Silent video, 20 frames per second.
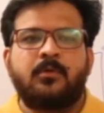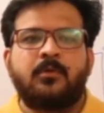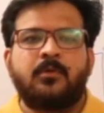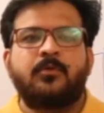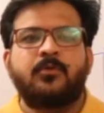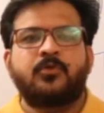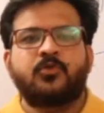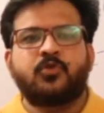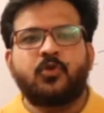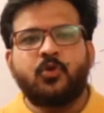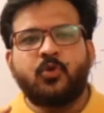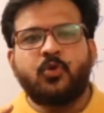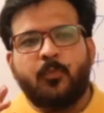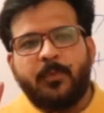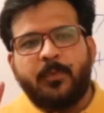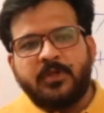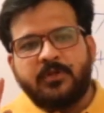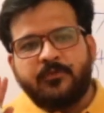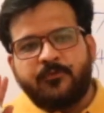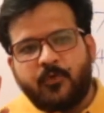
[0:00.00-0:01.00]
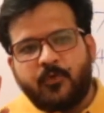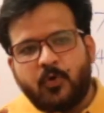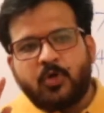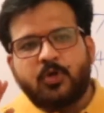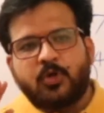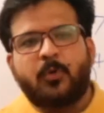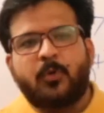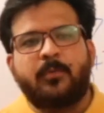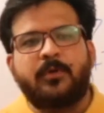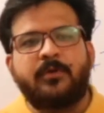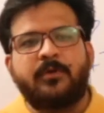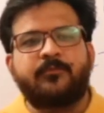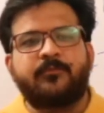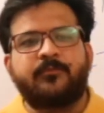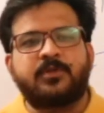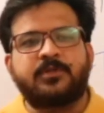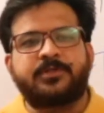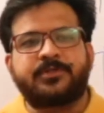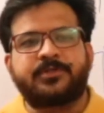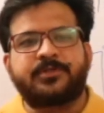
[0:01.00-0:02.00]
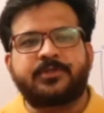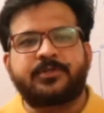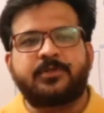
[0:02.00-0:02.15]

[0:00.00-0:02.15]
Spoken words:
So you open the fourth problem first.